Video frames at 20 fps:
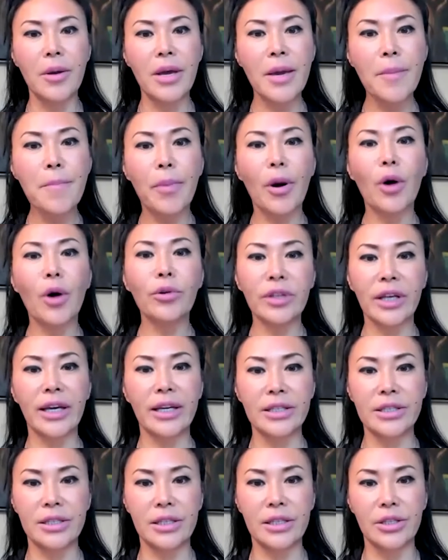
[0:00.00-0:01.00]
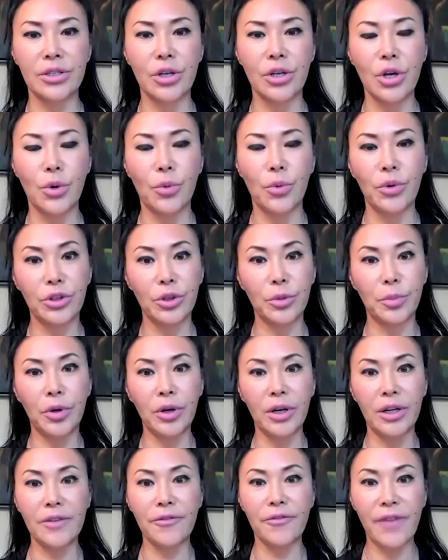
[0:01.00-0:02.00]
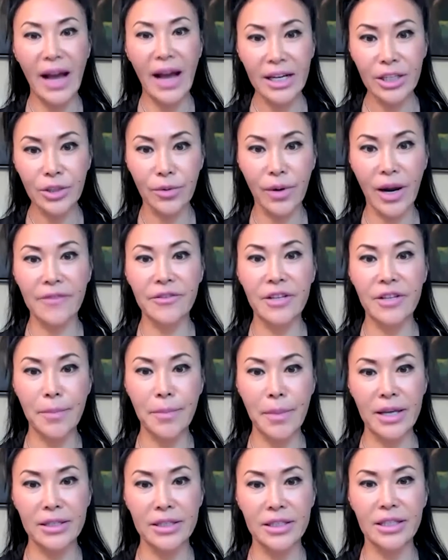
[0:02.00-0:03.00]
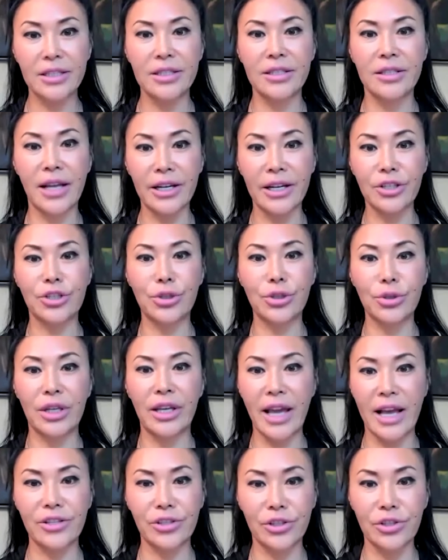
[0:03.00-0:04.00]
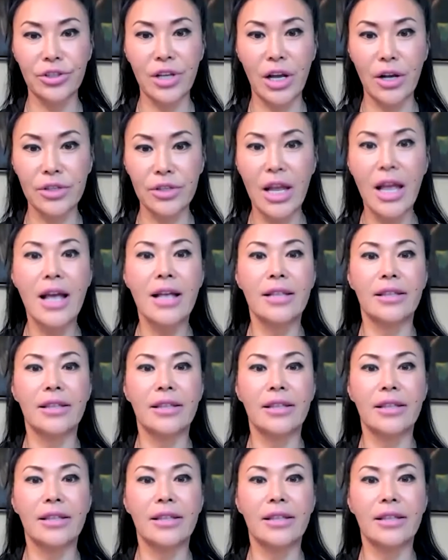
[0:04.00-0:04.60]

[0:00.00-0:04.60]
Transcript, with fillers: In both cases, when you put fat-derived MSCs next to the cancer cells,